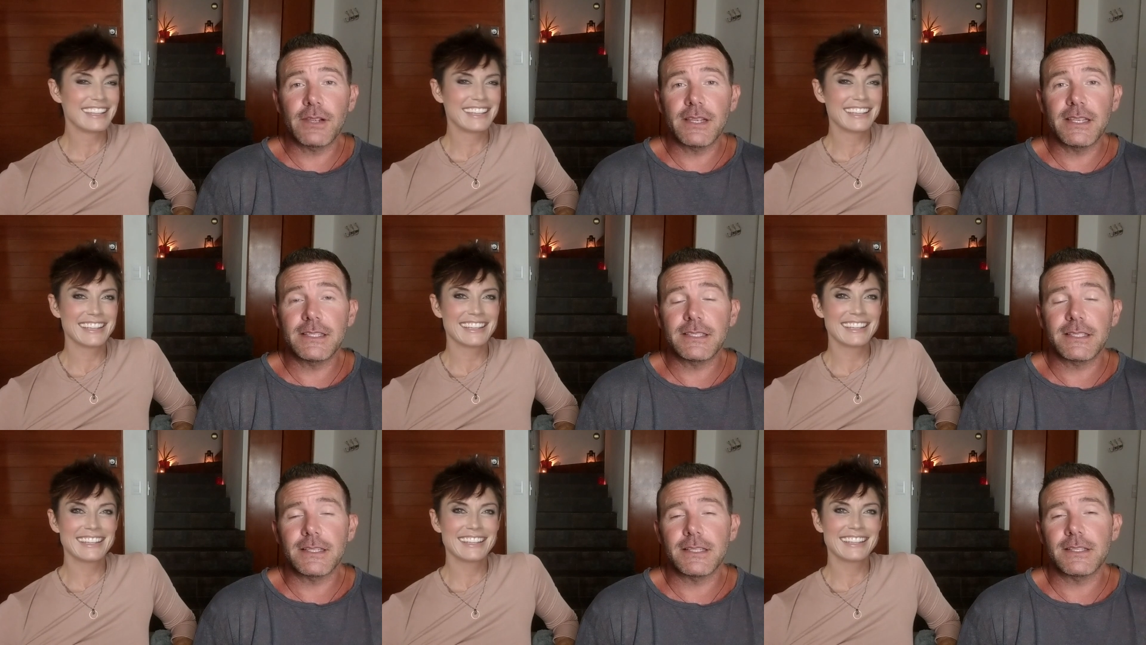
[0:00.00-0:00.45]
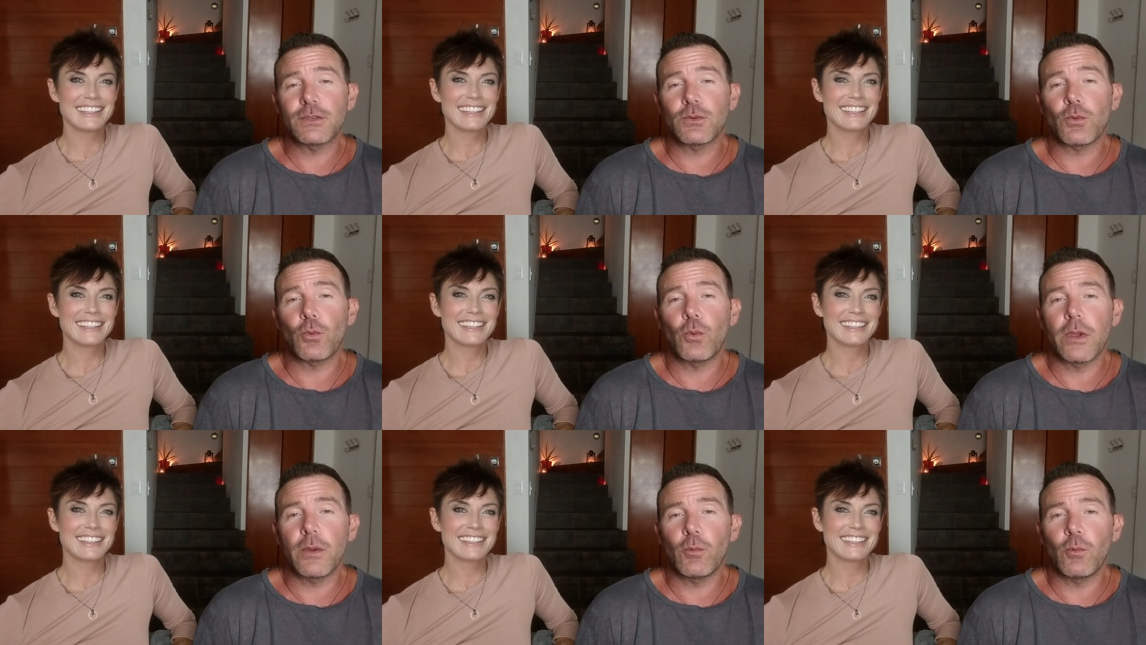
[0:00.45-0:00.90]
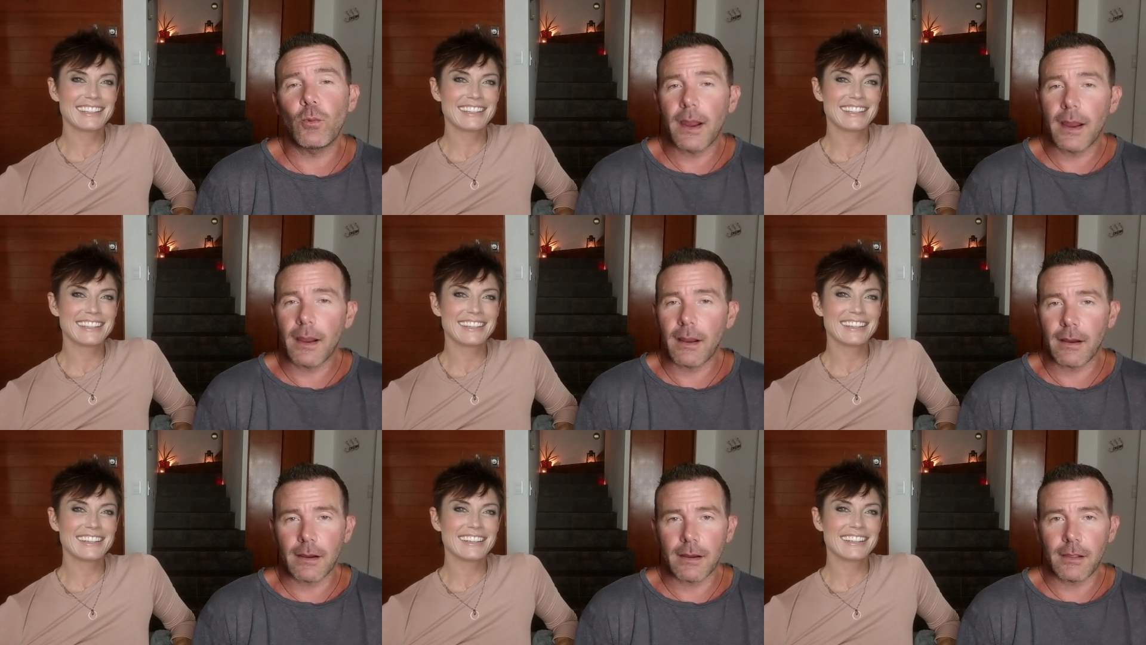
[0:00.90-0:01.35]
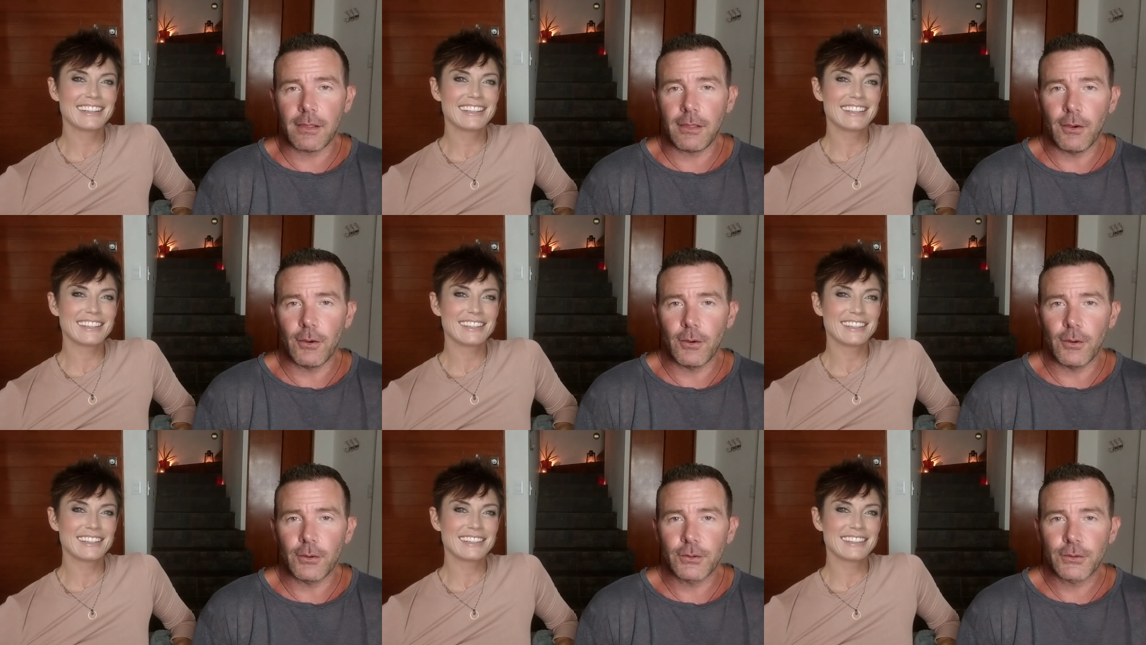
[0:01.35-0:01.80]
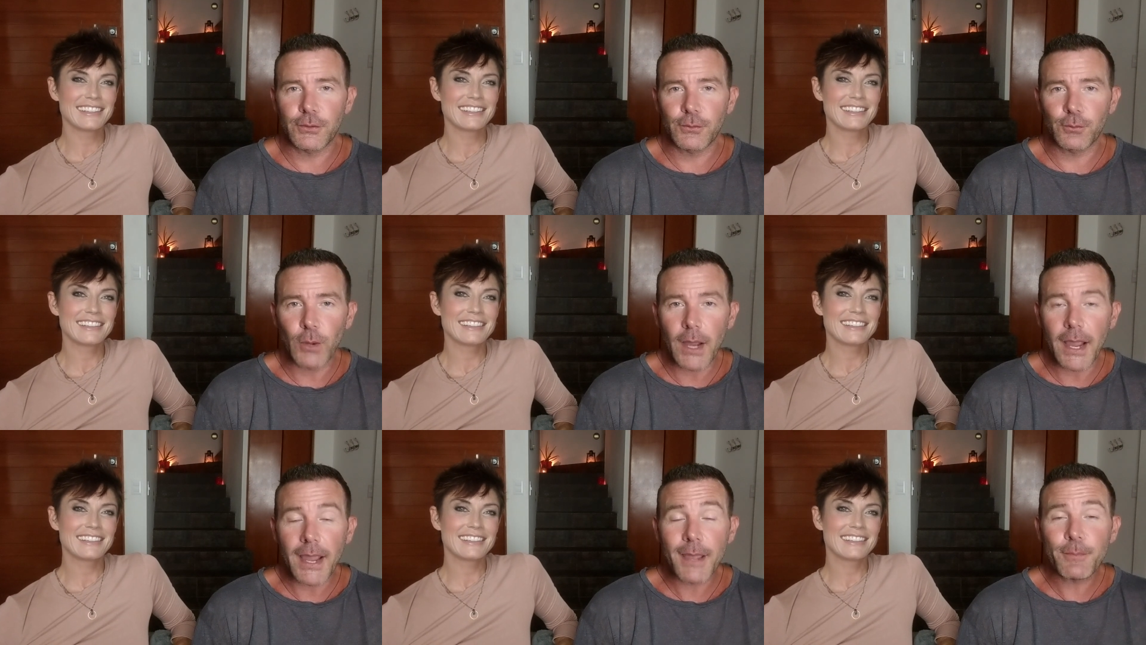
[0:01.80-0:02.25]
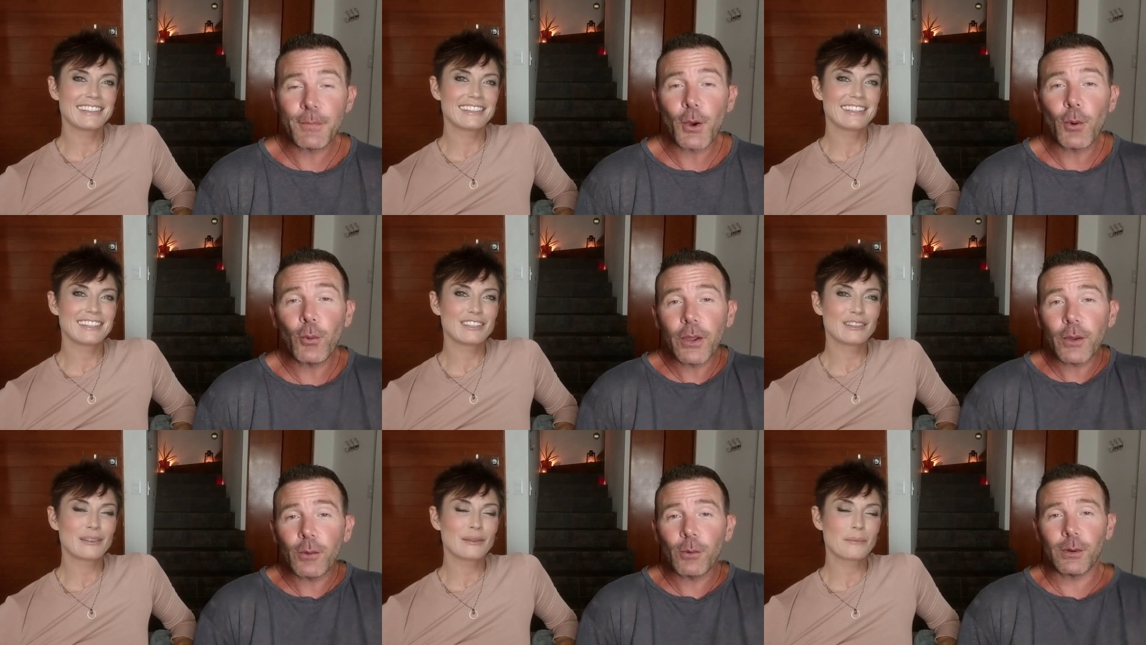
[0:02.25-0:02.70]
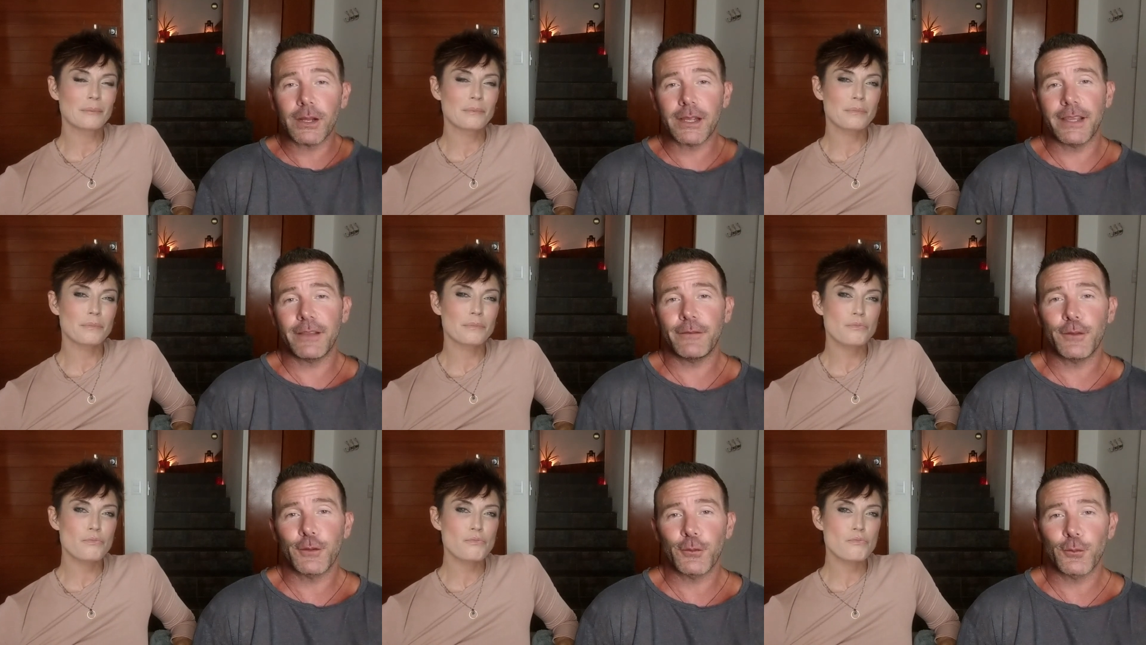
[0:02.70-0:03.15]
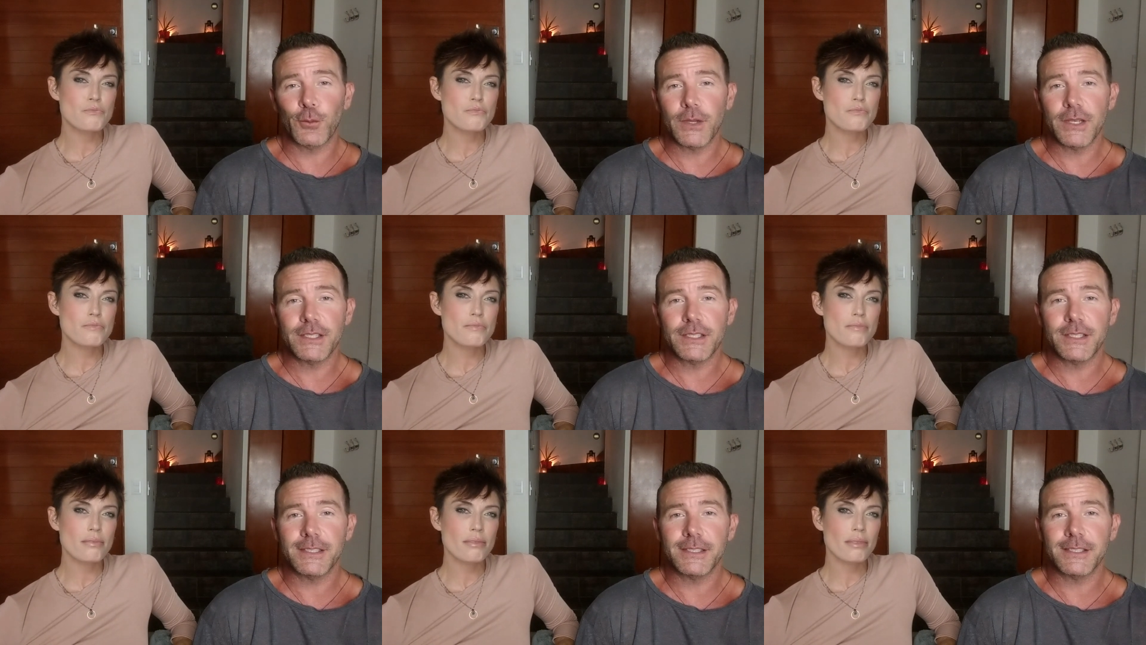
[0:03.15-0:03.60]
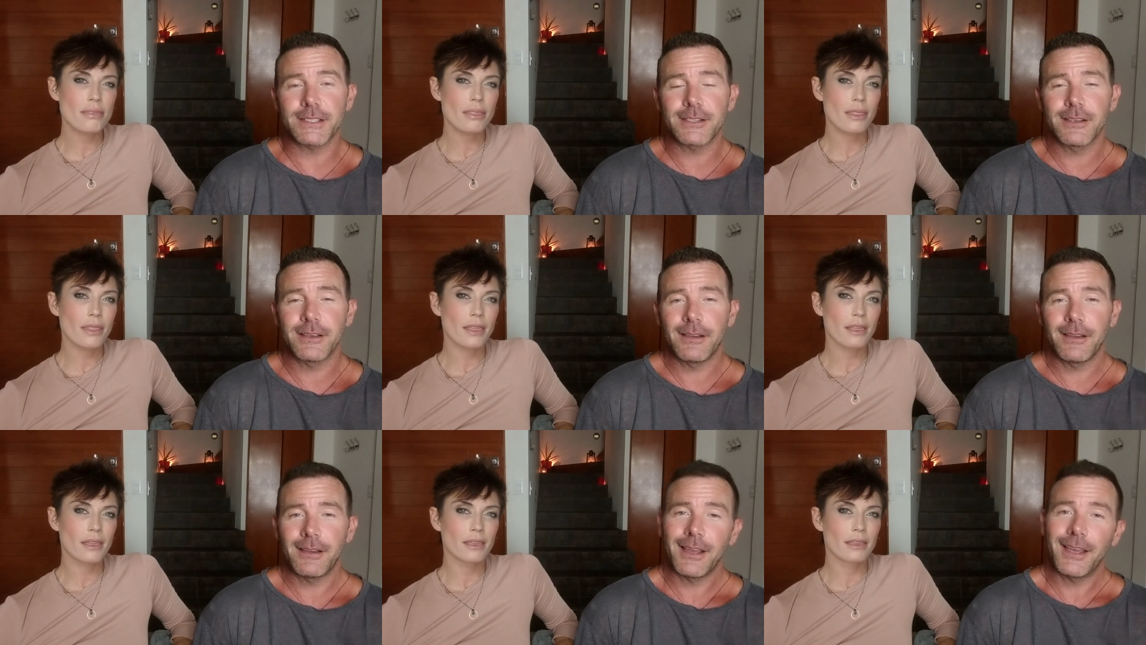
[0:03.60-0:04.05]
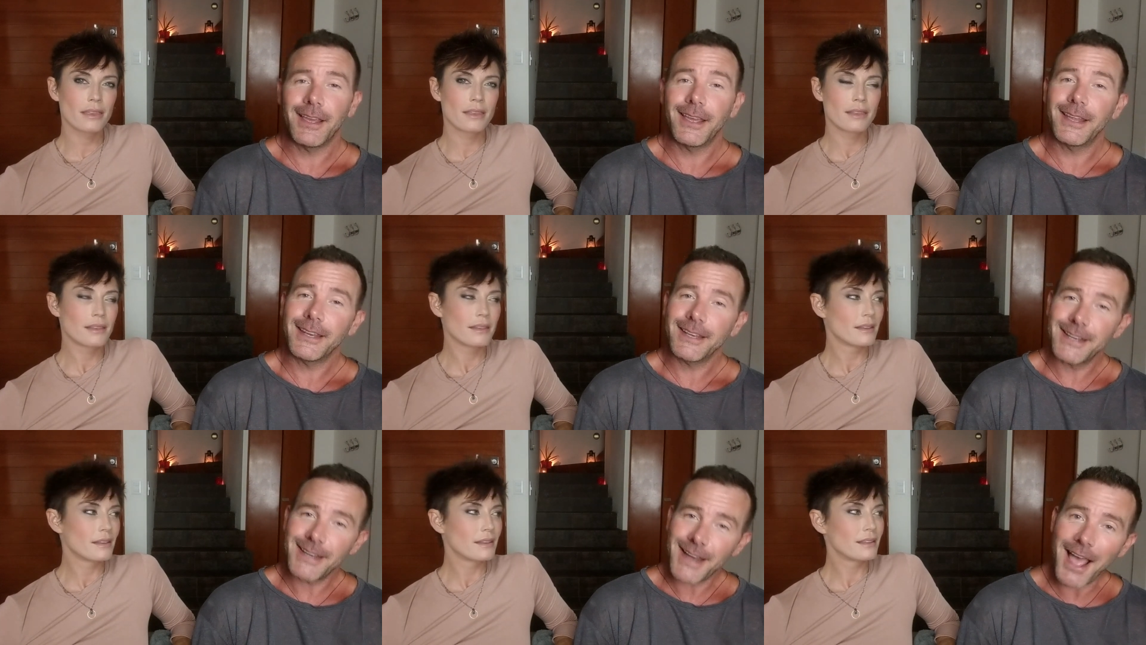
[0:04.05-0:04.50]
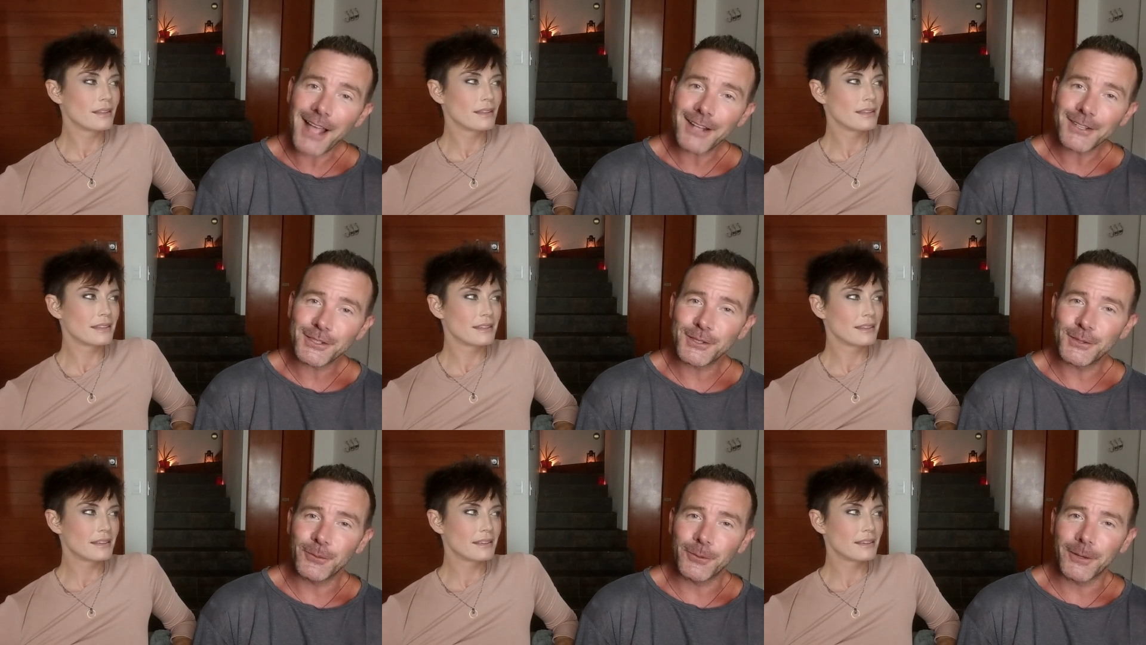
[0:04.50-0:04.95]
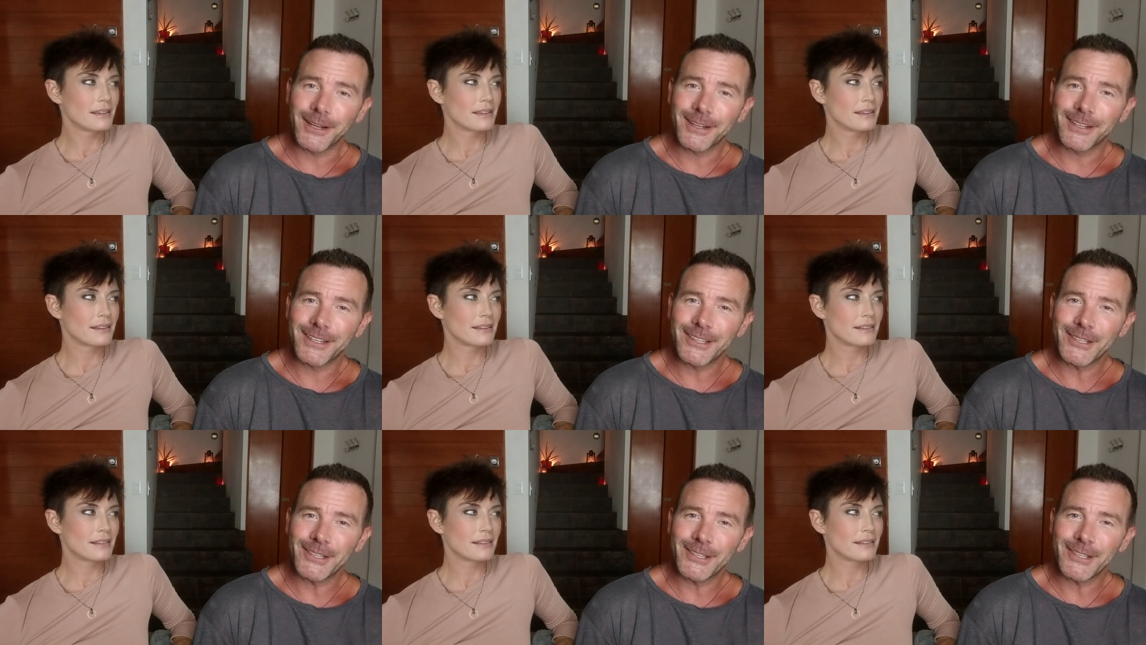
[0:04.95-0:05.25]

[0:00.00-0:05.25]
Speaker 1: of reasons we wear clothes, right? But we want to give you the reasons not to wear